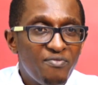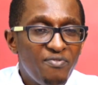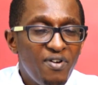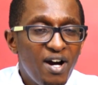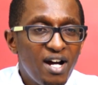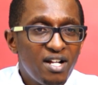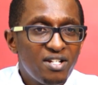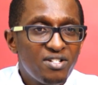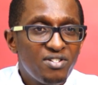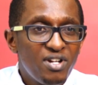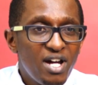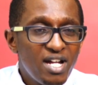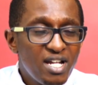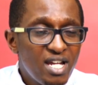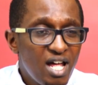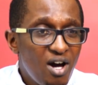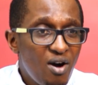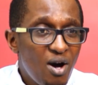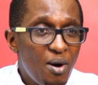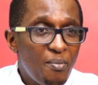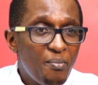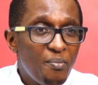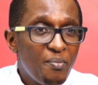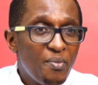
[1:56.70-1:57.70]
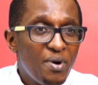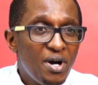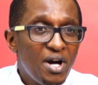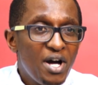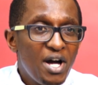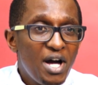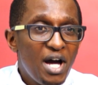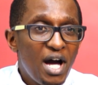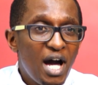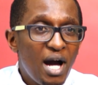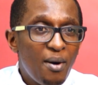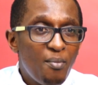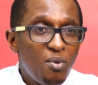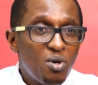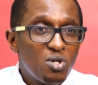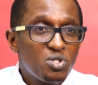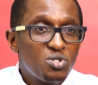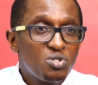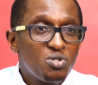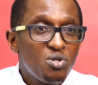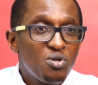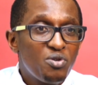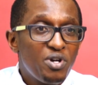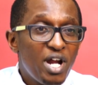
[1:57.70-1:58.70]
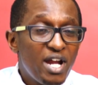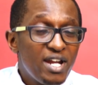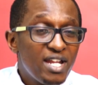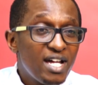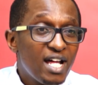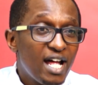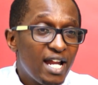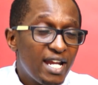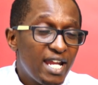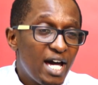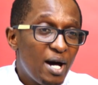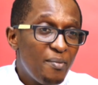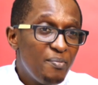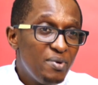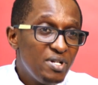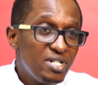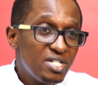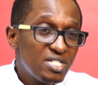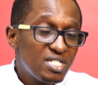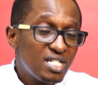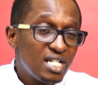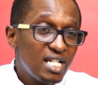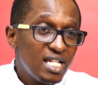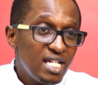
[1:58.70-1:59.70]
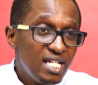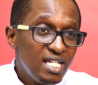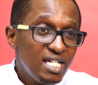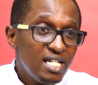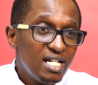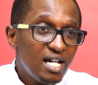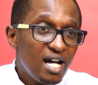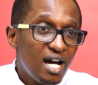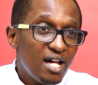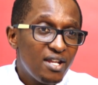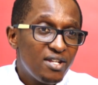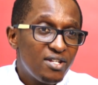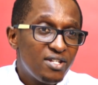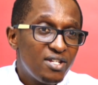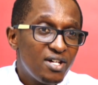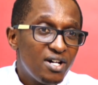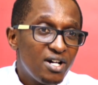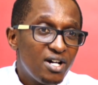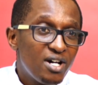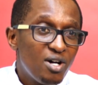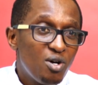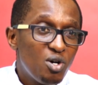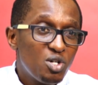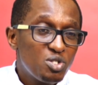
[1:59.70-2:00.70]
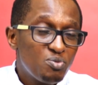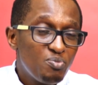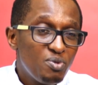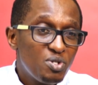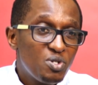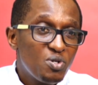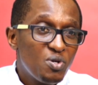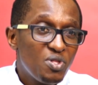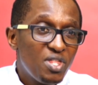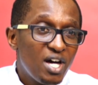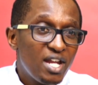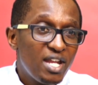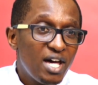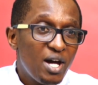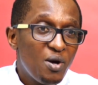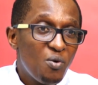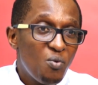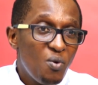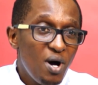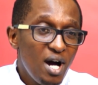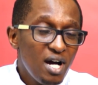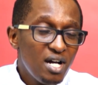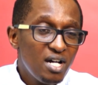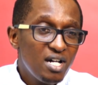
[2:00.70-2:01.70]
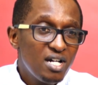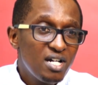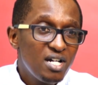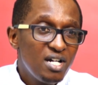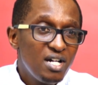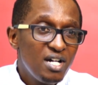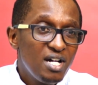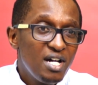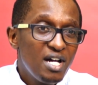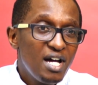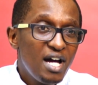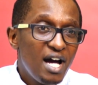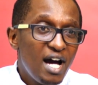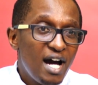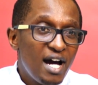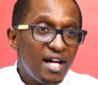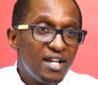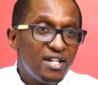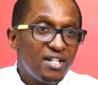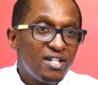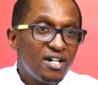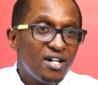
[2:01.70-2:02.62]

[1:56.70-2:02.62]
fact, right now I'm also running a diabetes clinic at the hospital that I work. And